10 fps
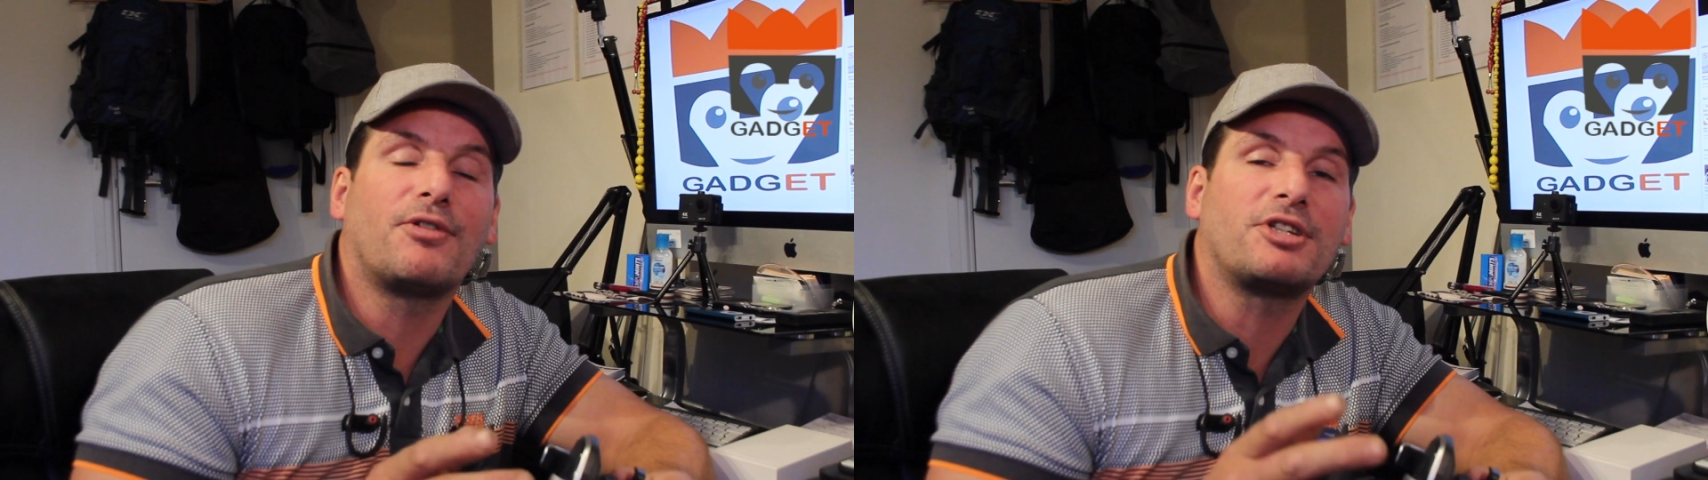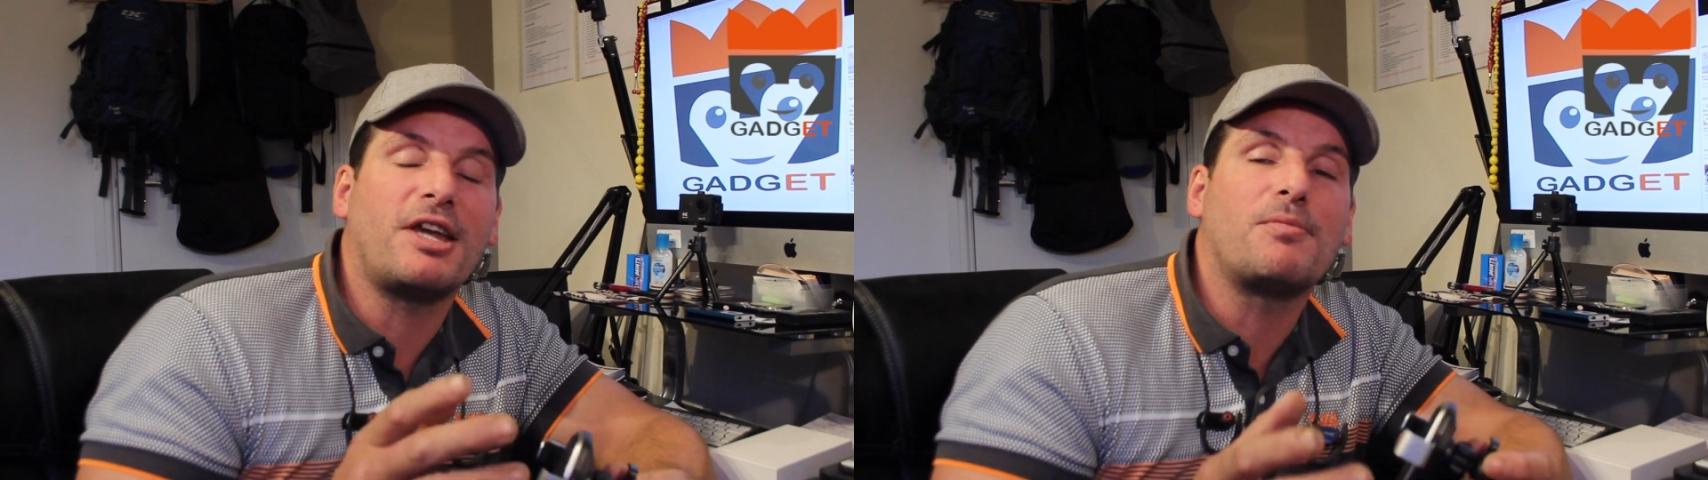
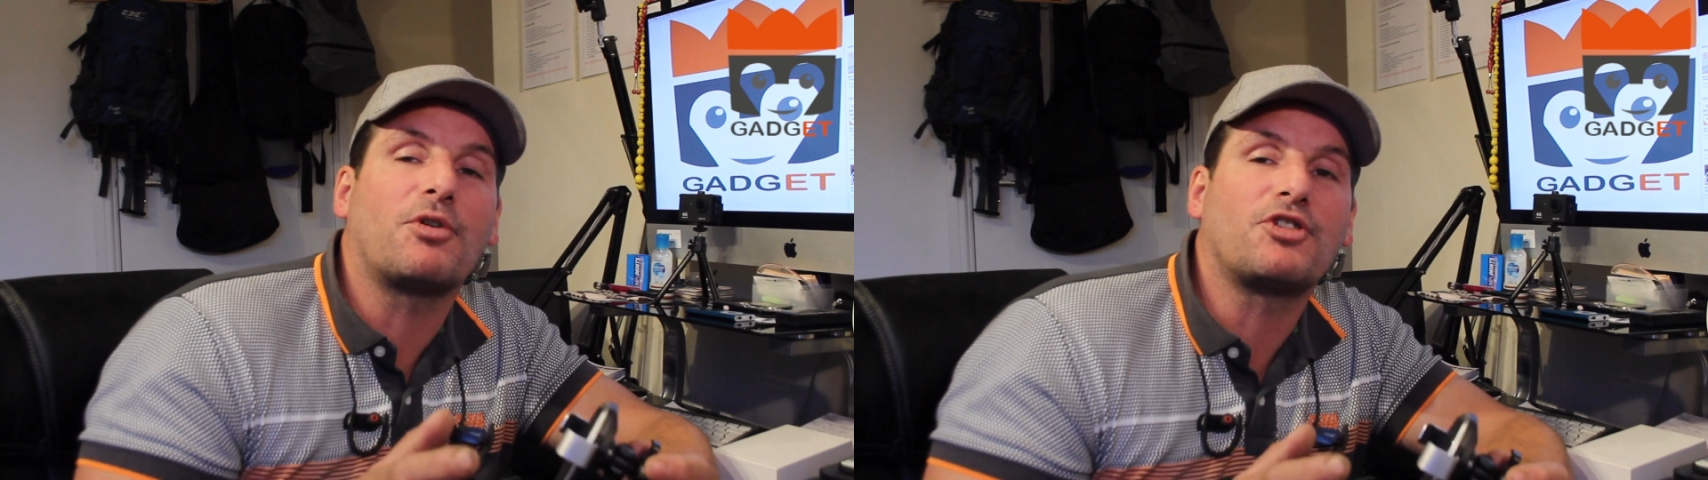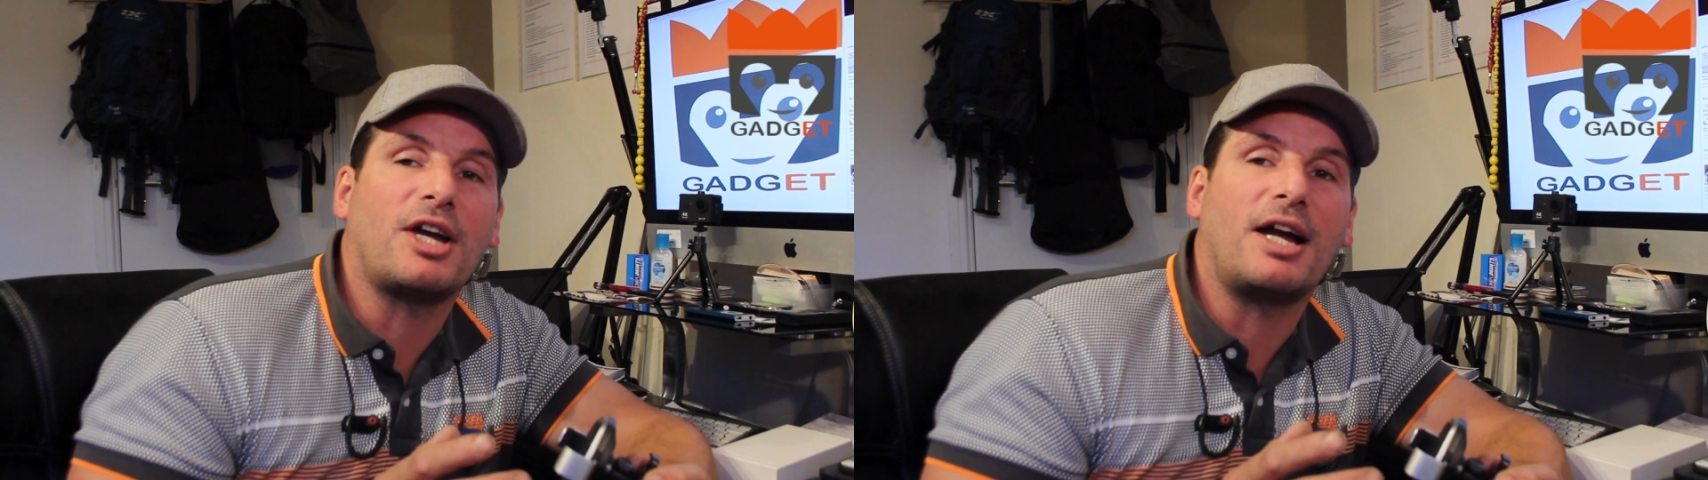for a
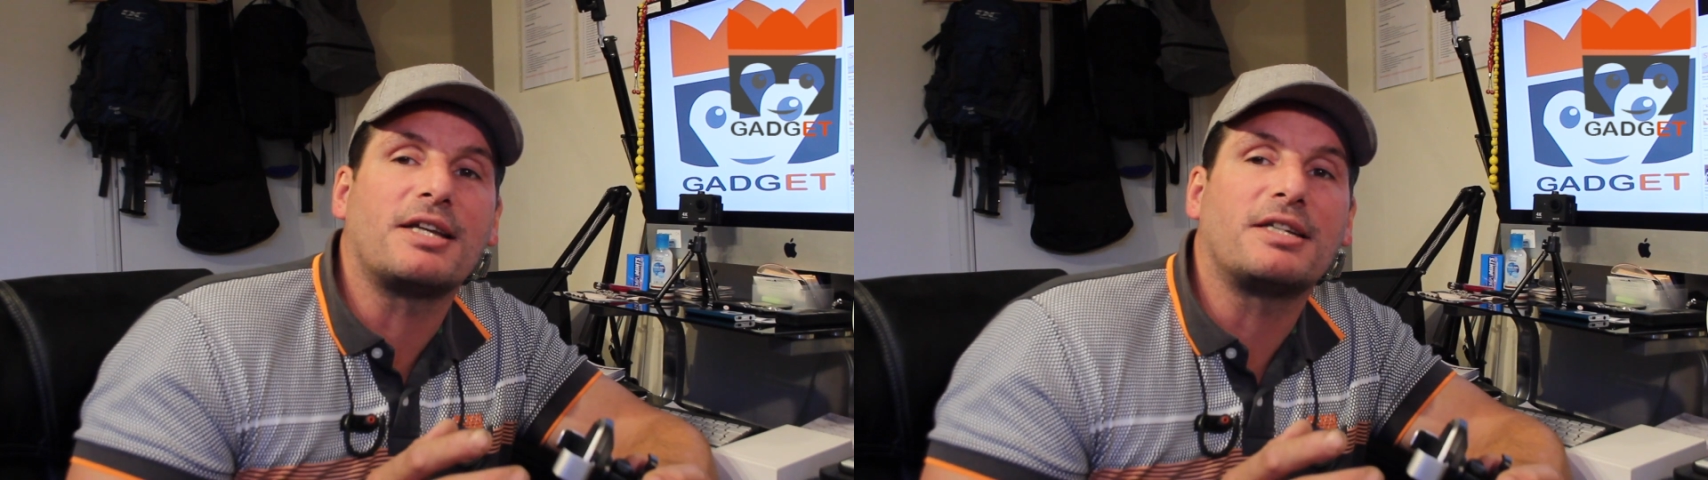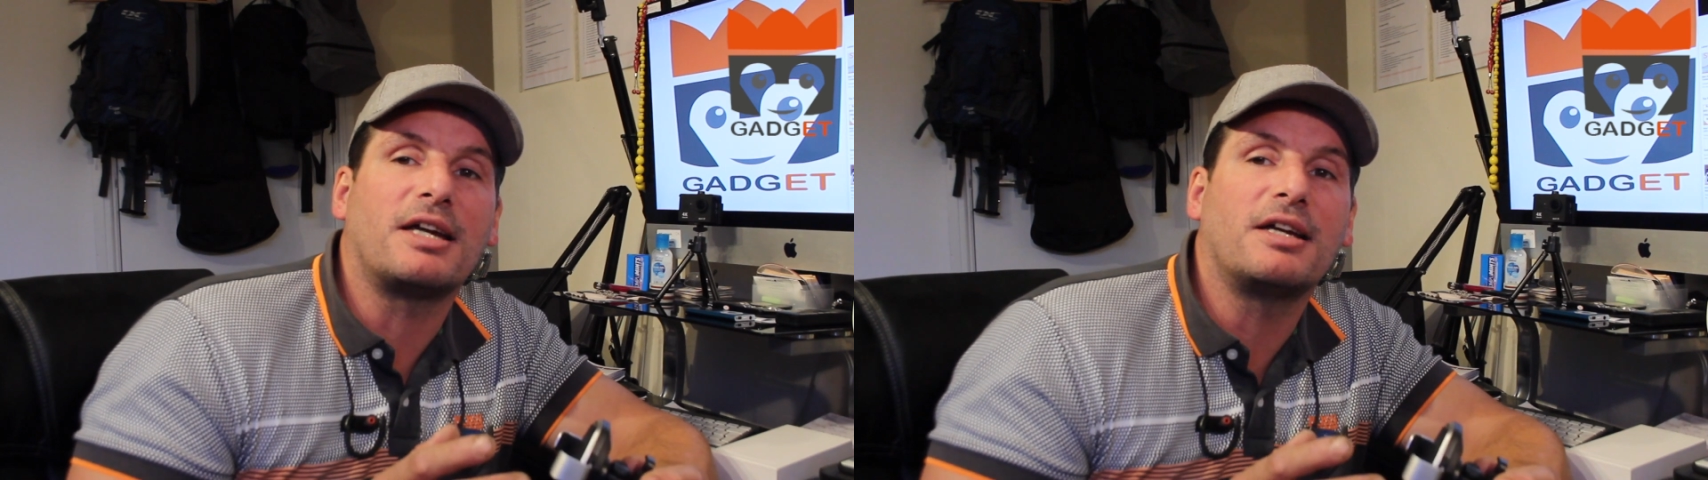10-watt
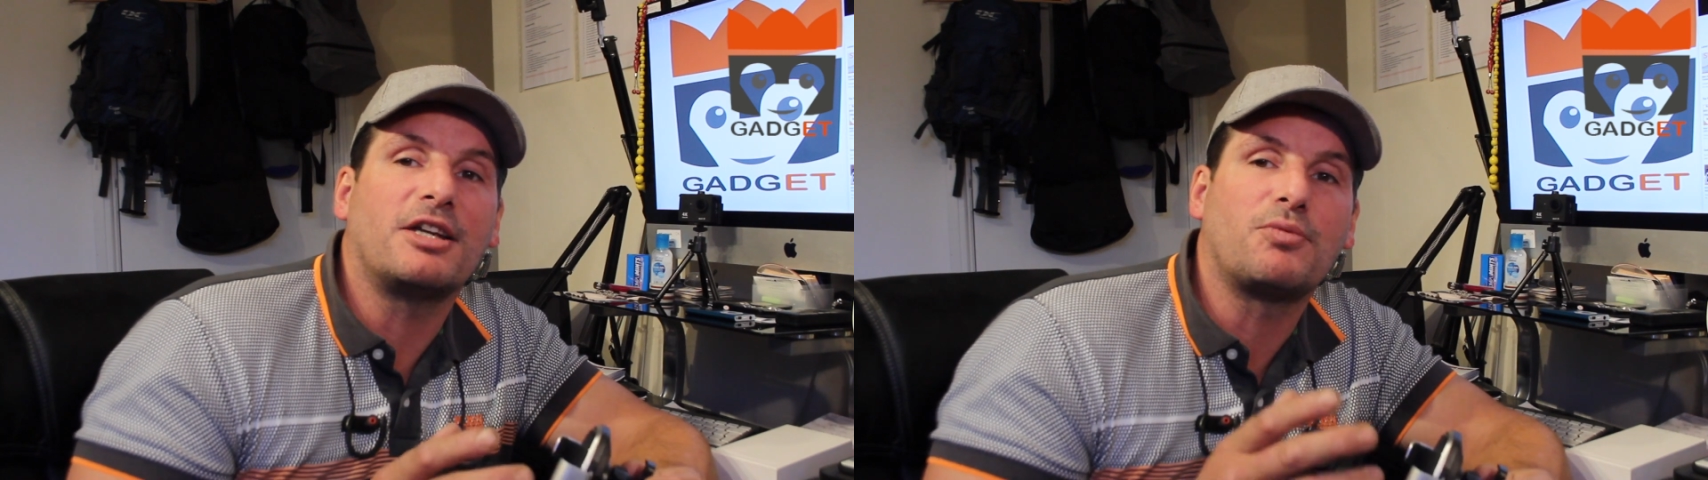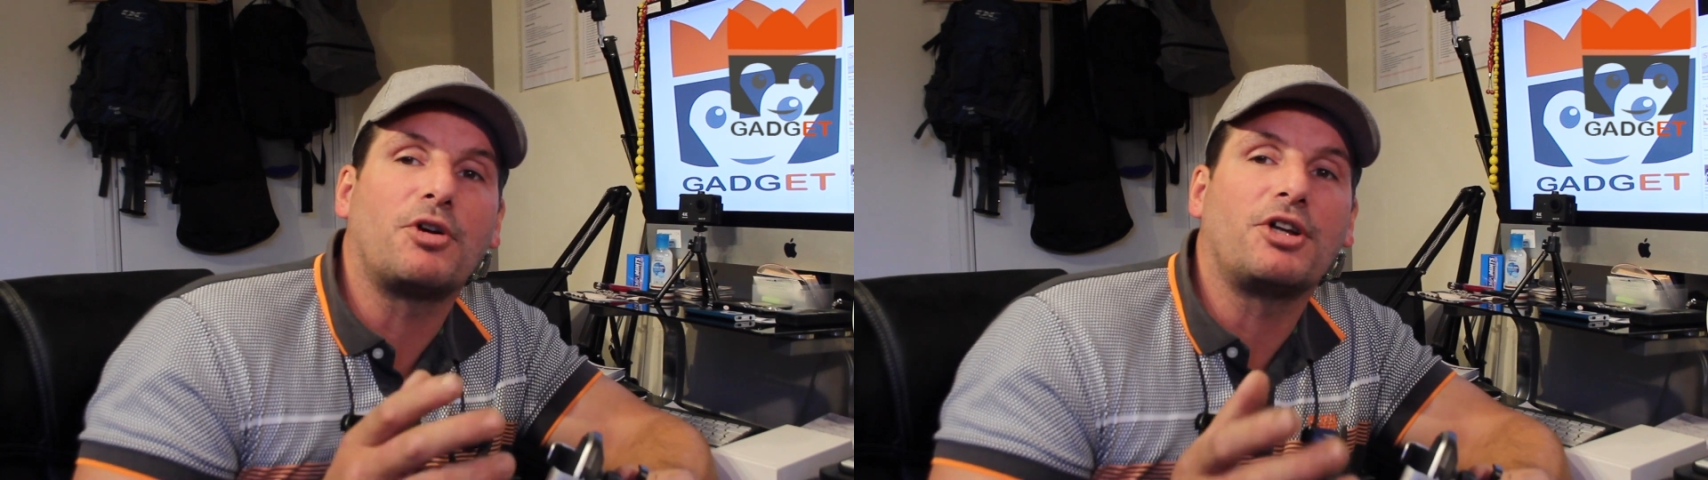charger
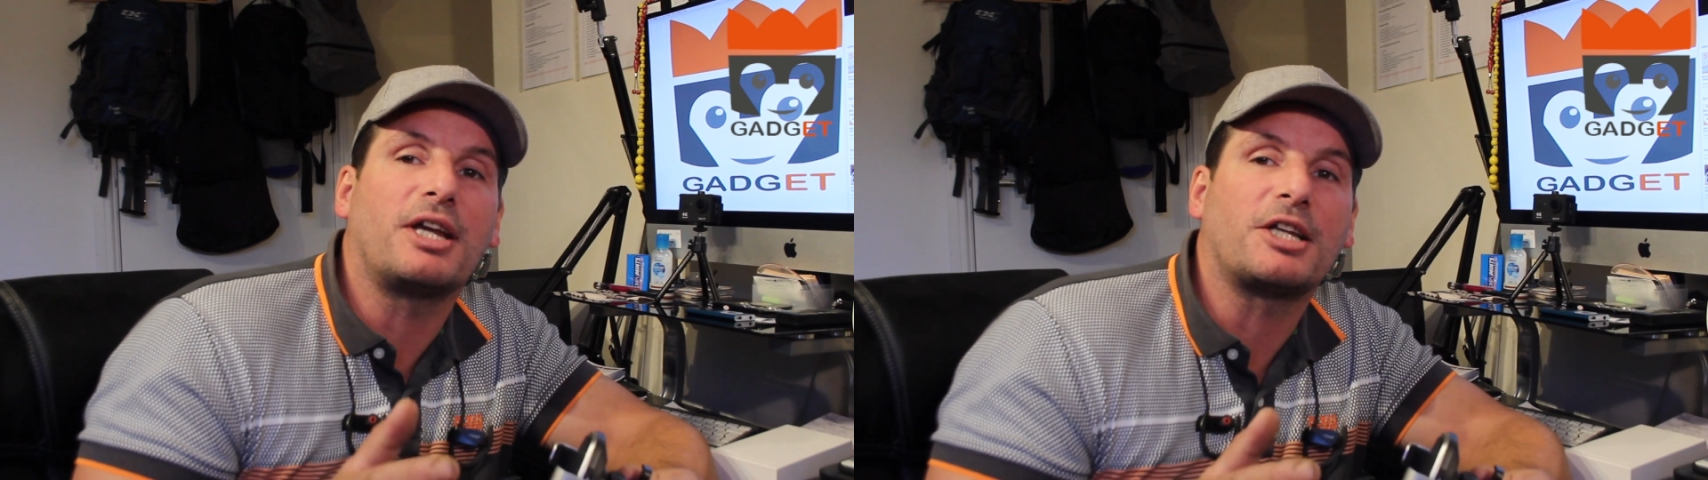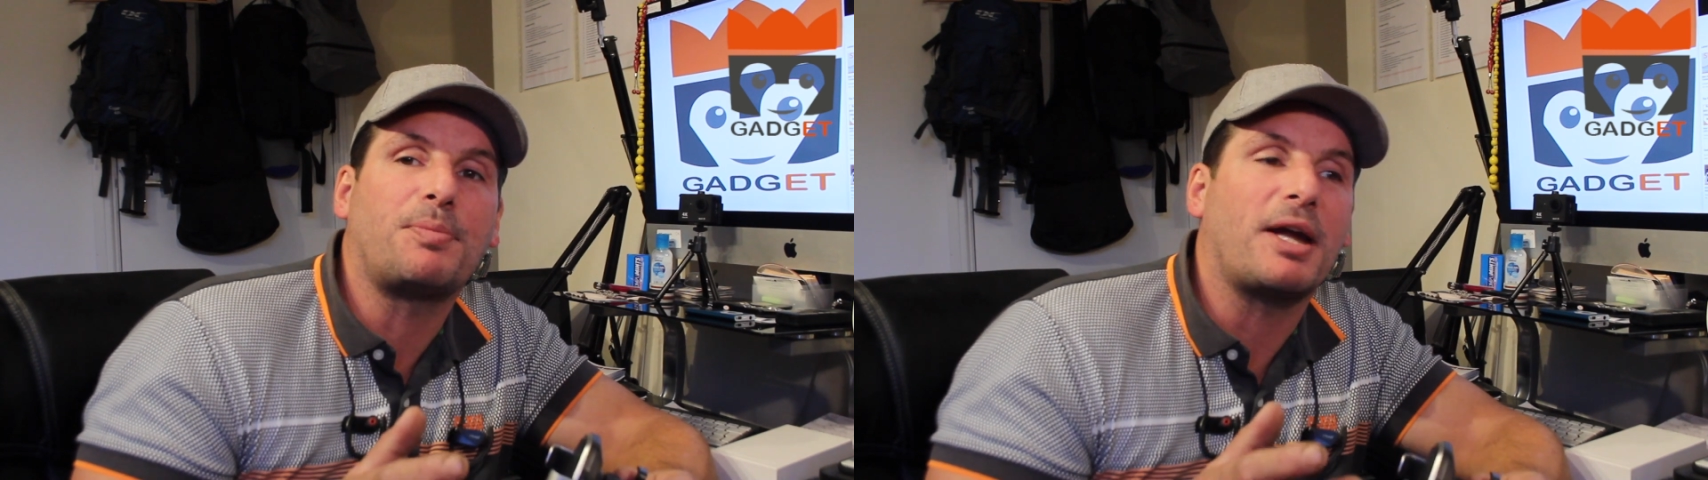is what you'd
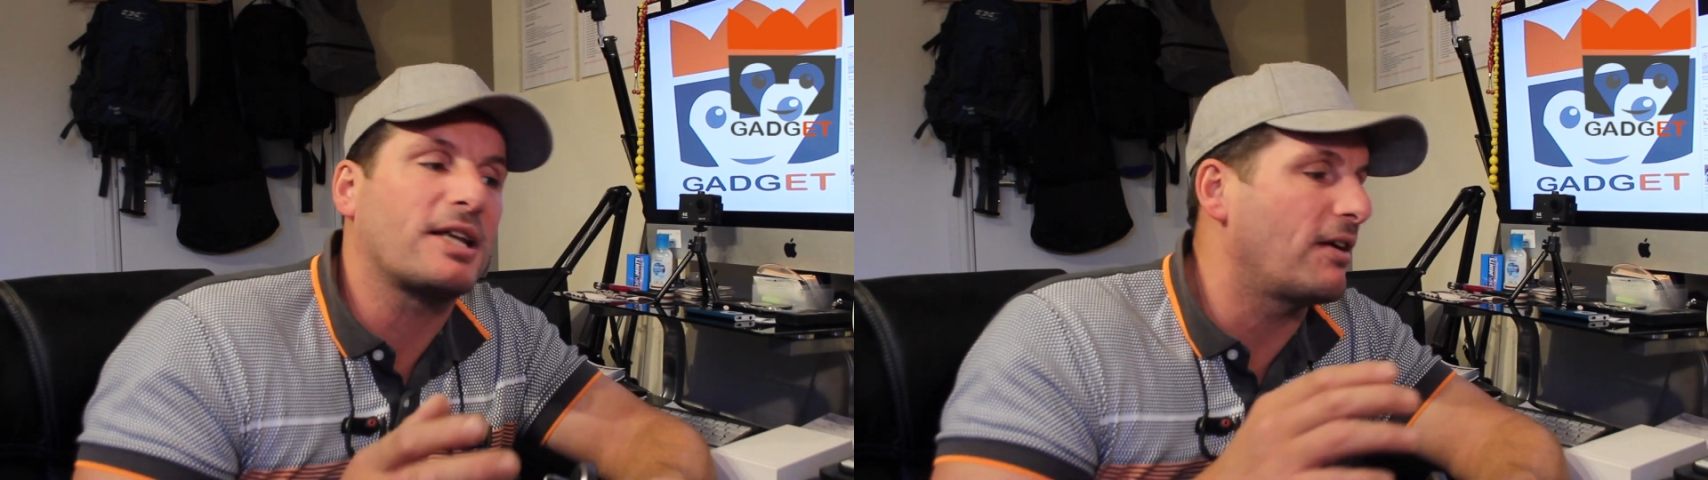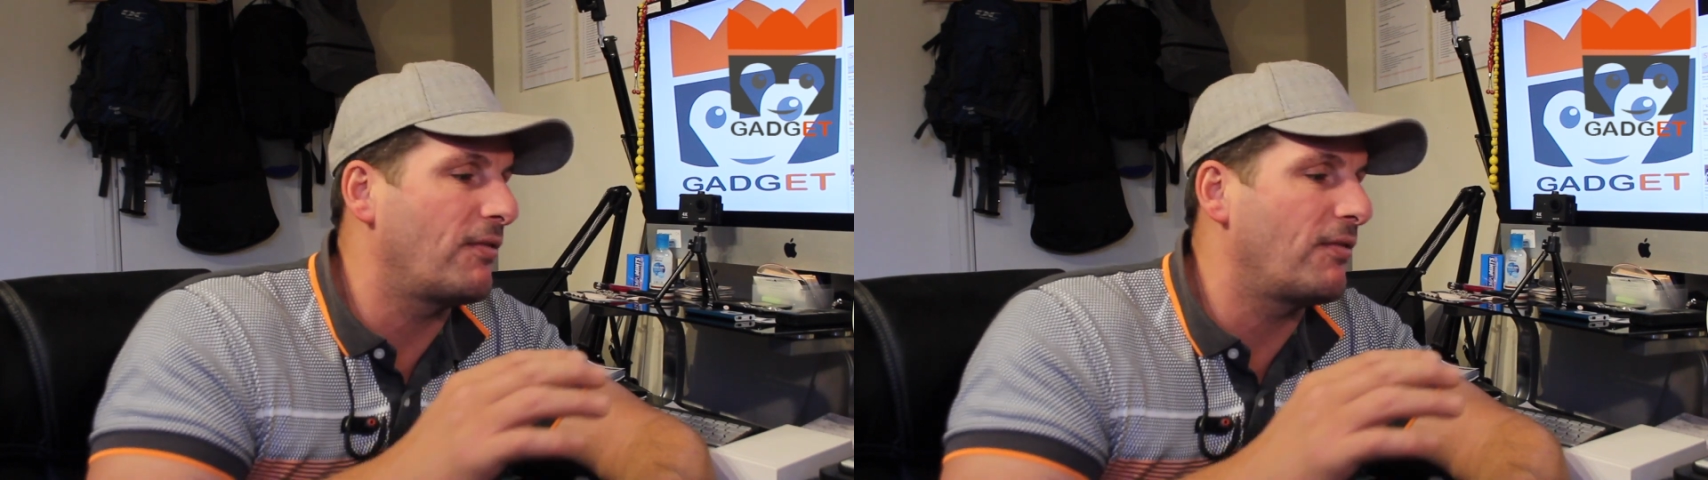expect.